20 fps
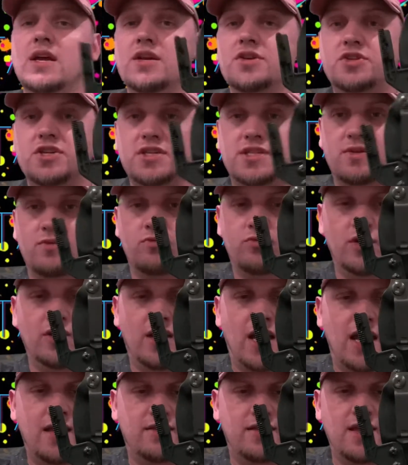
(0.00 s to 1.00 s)
Just real,
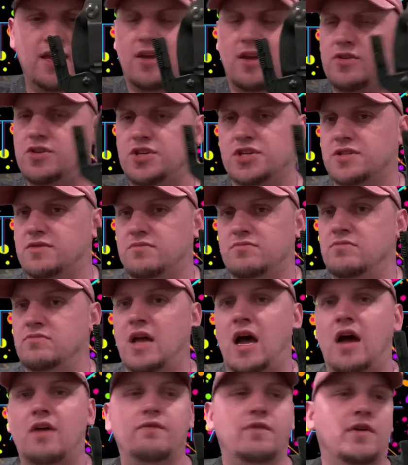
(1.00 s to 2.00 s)
I think just
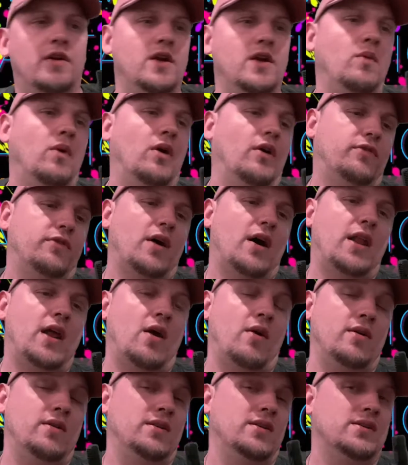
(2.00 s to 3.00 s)
not very well thought
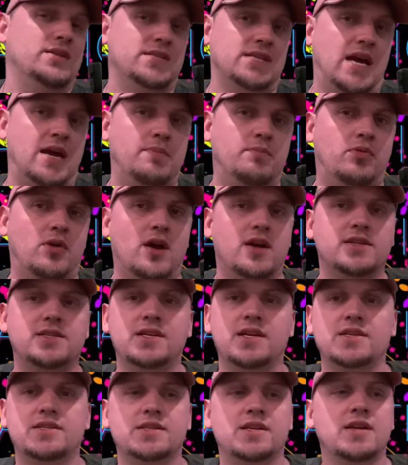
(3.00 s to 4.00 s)
out in the design
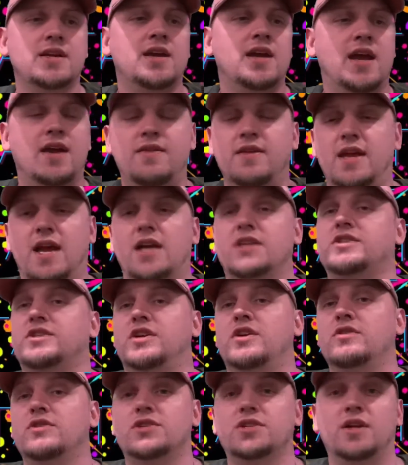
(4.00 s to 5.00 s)
process and the
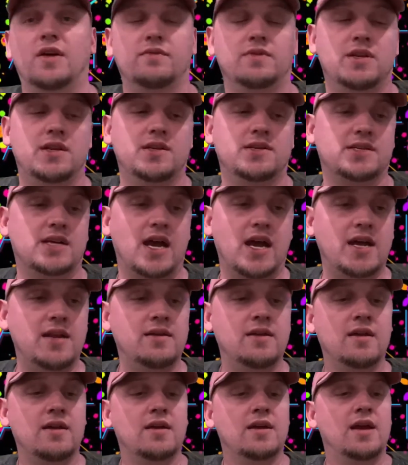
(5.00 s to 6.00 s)
execution of the
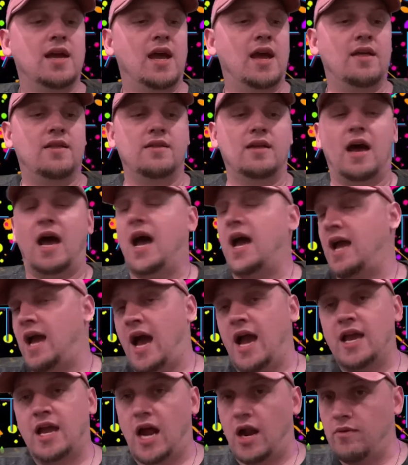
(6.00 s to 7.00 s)
design. And I,
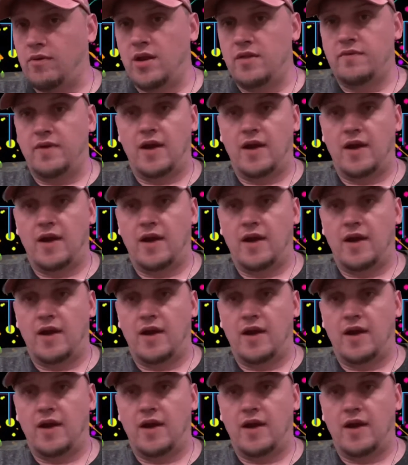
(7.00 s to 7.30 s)
I got rid of it.